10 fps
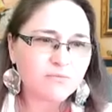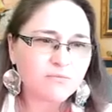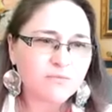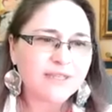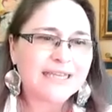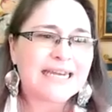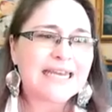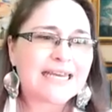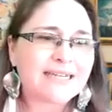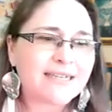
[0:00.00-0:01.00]

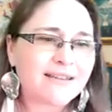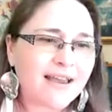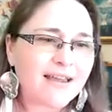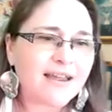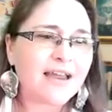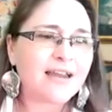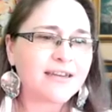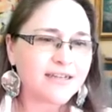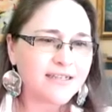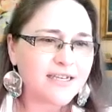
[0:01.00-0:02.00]
leaning into that and
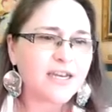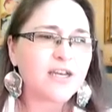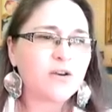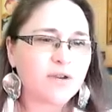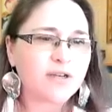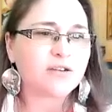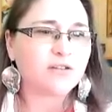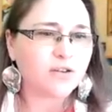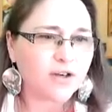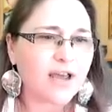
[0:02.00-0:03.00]
continuing to
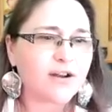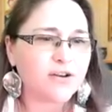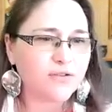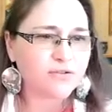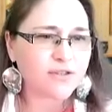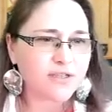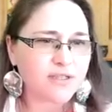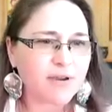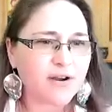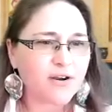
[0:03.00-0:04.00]
learn how to do those things
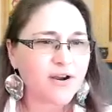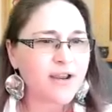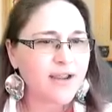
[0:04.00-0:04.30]
better.